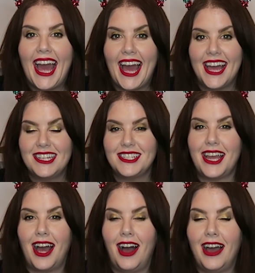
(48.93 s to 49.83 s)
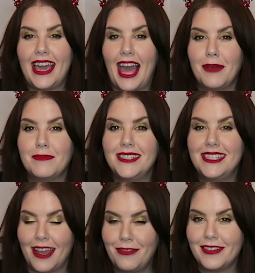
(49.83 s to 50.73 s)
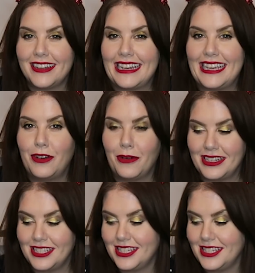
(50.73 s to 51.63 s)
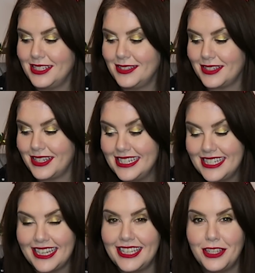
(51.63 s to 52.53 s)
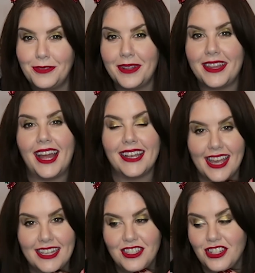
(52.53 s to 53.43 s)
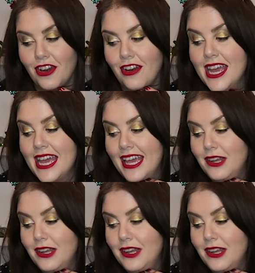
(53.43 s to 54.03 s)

and I am definitely going to continue with that next year.